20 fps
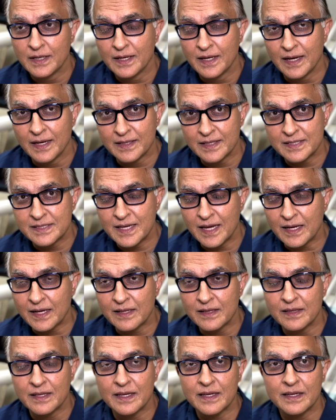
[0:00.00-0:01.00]
And the
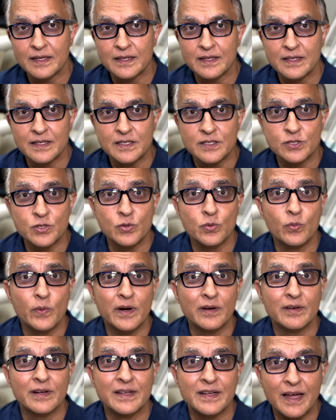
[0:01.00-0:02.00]
second thing is you
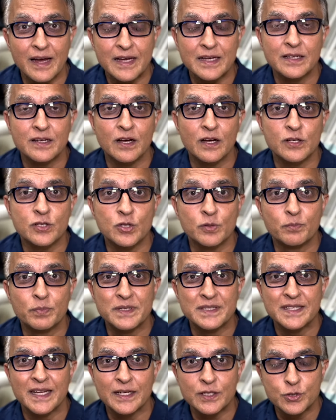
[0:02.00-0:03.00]
wear a night guard to
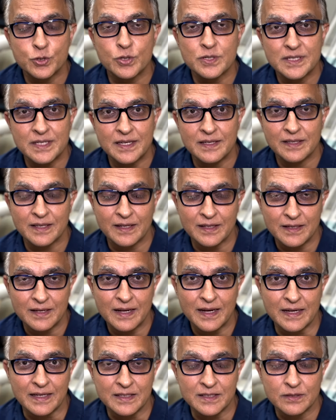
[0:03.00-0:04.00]
protect your teeth at
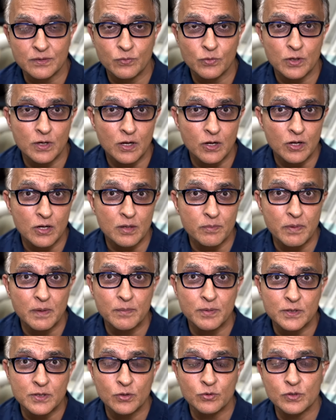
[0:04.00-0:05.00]
night. What a lot of
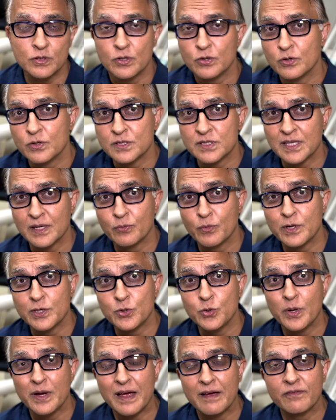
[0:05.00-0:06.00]
people don't know is that when
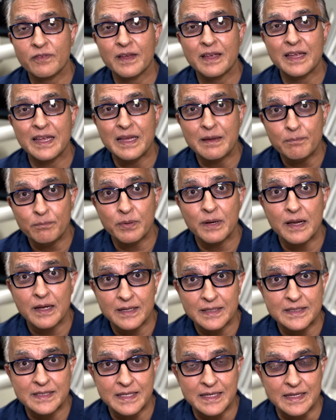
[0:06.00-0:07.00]
you have
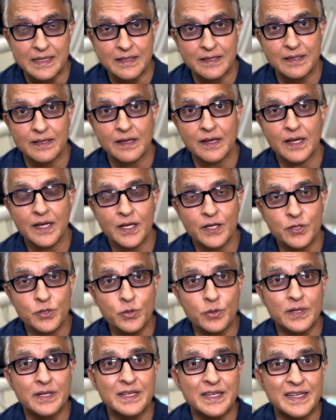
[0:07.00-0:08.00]
implant teeth,
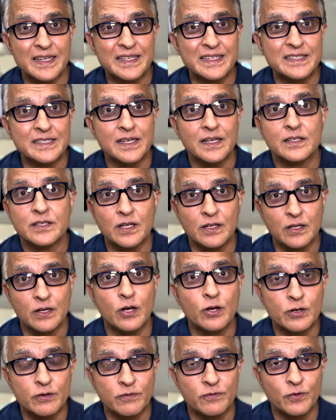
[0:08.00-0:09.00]
you can exert a
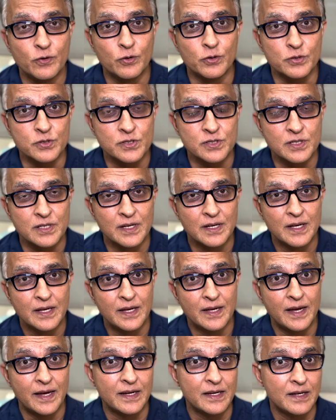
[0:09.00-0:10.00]
lot of force.
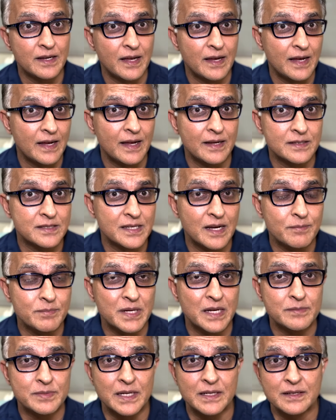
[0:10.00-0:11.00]
And
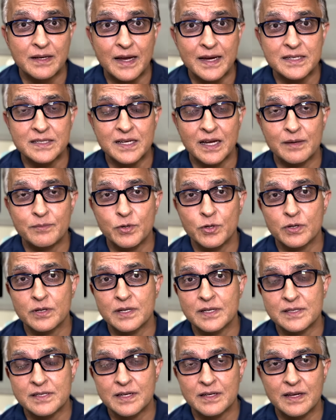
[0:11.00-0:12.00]
sometimes at nighttime you can
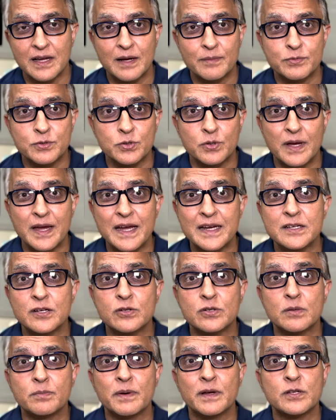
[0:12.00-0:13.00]
exert up to
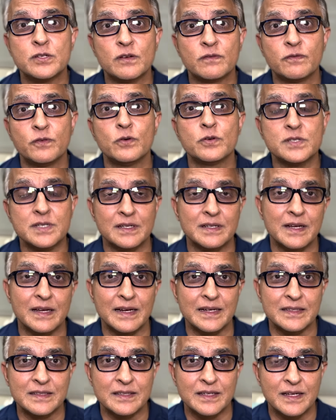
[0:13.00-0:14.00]
800 pounds of force at
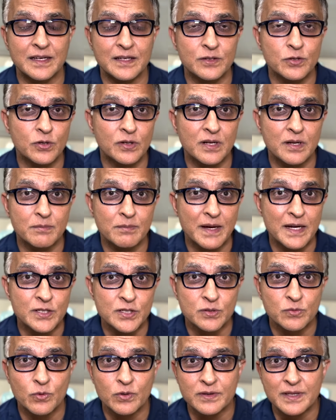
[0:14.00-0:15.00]
night. And you can
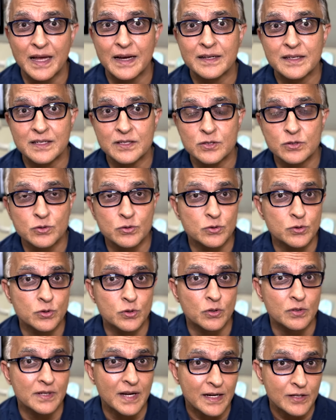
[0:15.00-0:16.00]
imagine what that can do to
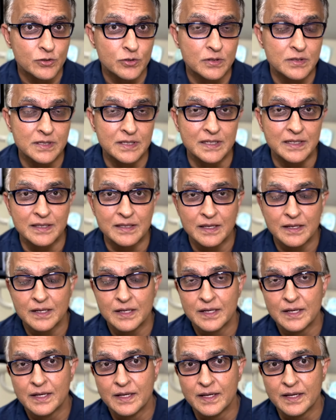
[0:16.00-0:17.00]
your natural teeth,
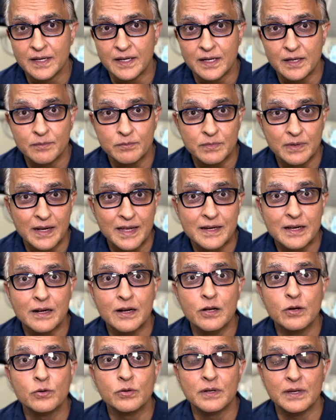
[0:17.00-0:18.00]
let
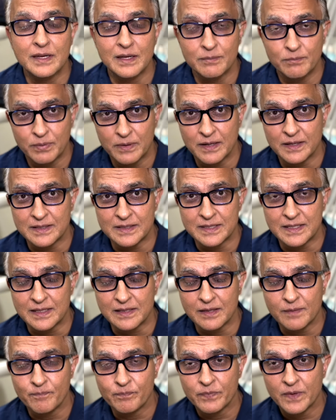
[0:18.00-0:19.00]
alone implant
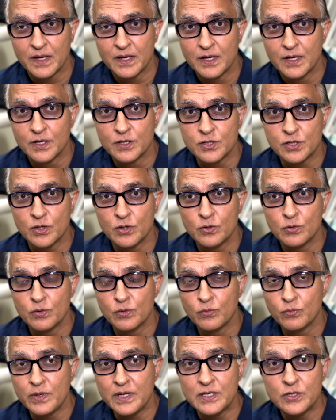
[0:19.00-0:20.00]
teeth. So
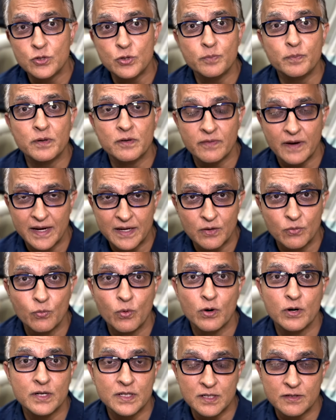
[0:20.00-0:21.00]
we do provide a
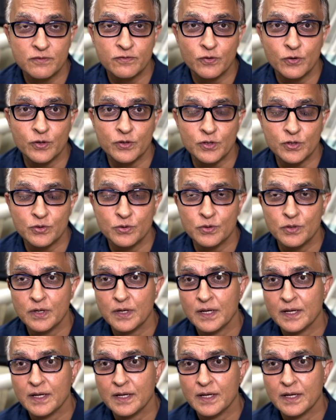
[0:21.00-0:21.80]
warranty for you